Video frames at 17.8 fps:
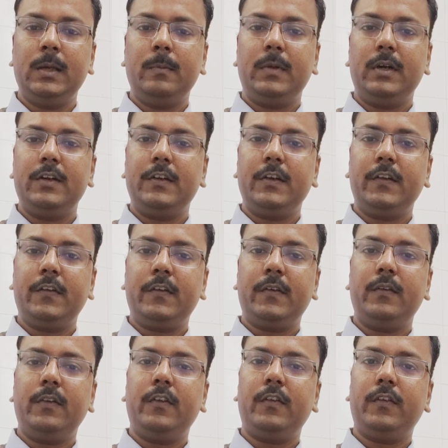but
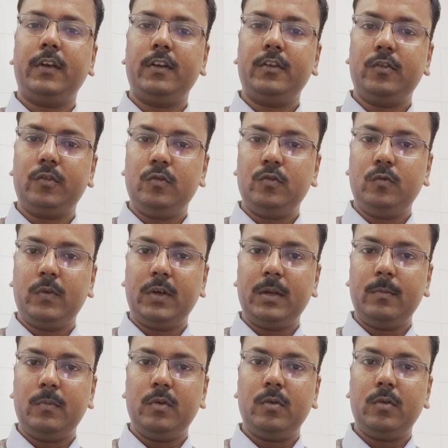just stick to
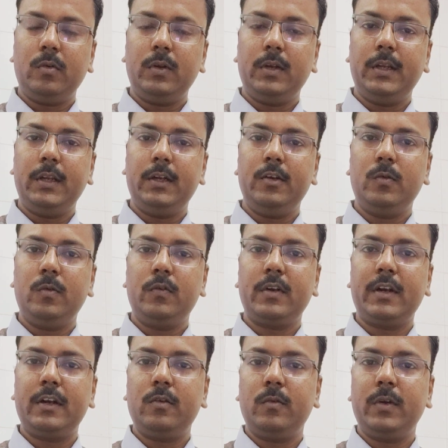one book only. Don't
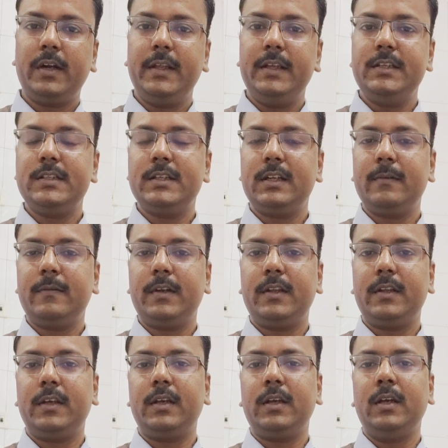try to read each and
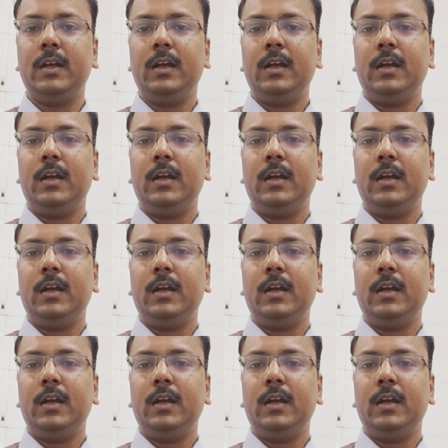everything